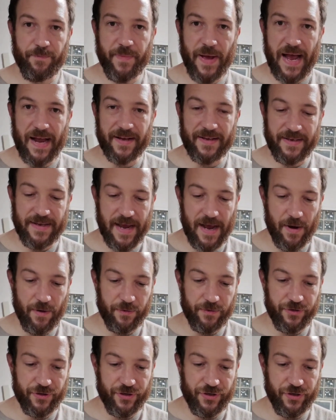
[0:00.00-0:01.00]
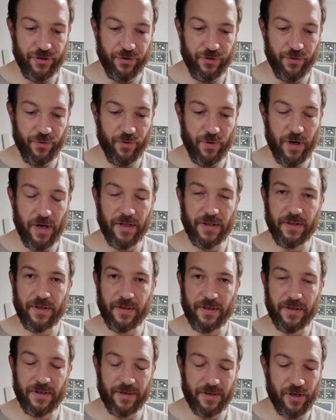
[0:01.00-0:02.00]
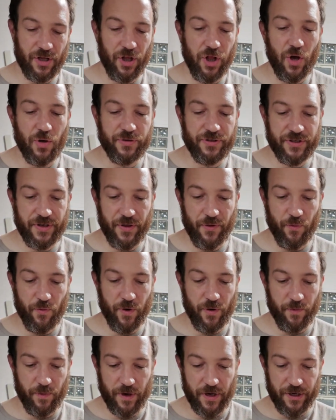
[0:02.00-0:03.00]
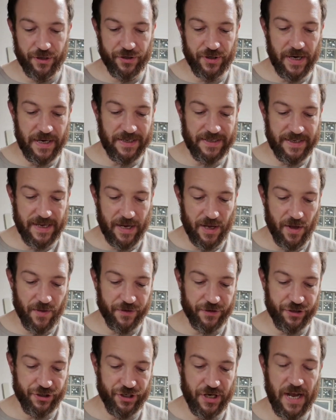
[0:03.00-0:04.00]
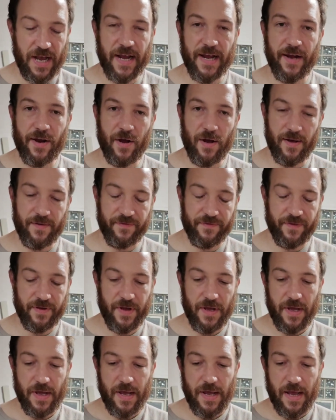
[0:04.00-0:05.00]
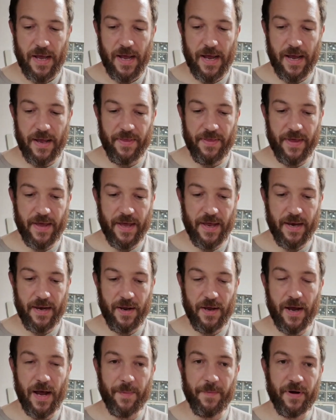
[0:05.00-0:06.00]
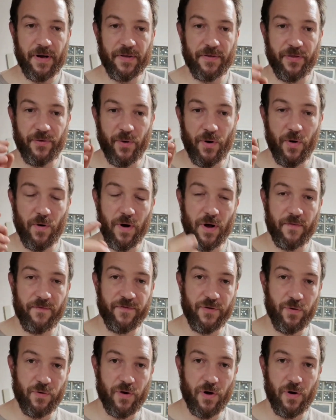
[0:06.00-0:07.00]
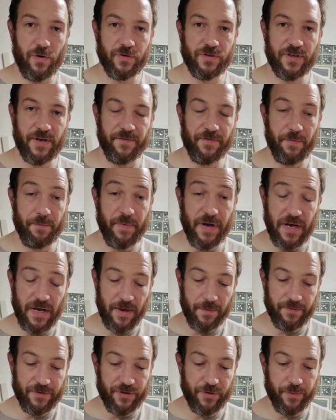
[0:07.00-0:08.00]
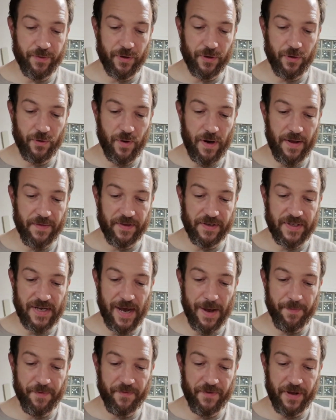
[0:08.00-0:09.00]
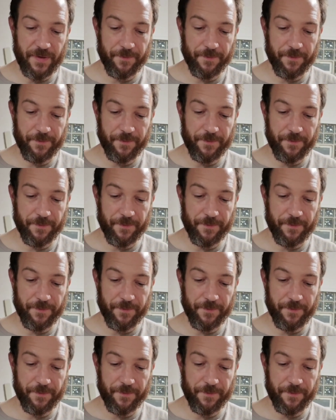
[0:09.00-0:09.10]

back down to close to the wood. We're gonna try to take all the shine off, and then I'm gonna throw a few coats of the medium super glue on the top of